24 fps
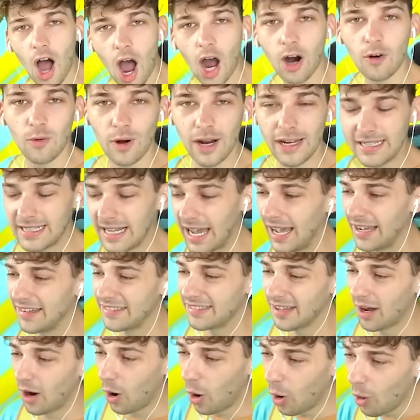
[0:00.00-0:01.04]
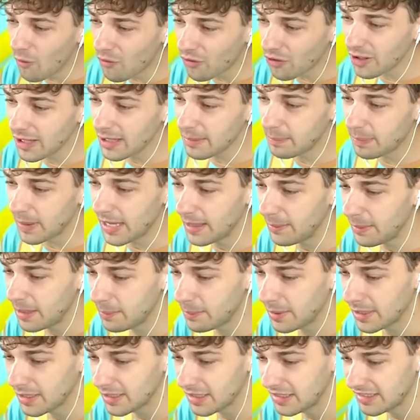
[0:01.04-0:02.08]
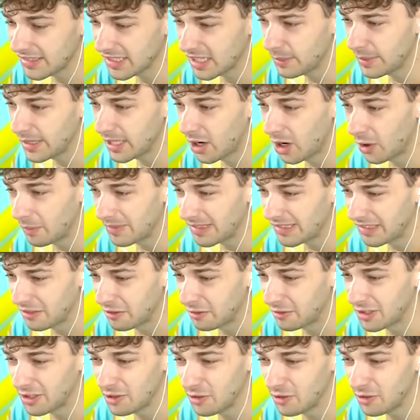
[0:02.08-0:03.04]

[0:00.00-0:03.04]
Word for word: All right, guys, hopefully baby Billy is gonna be home soon.